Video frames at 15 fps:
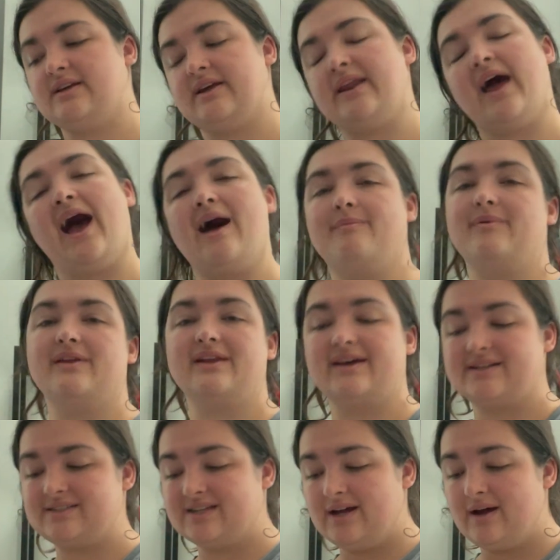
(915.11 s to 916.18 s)
and
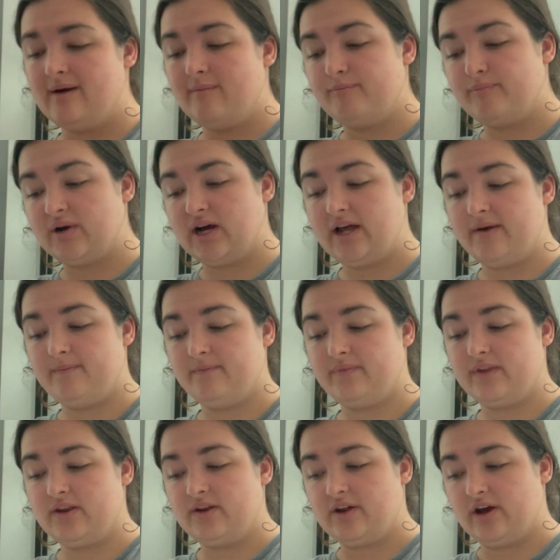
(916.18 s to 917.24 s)
happiness. But
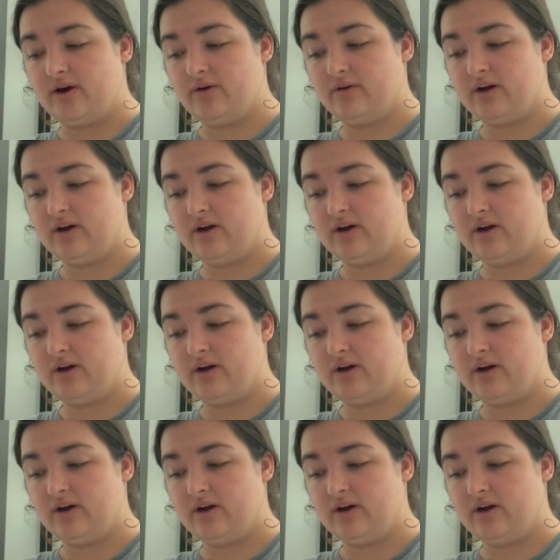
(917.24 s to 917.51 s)
no,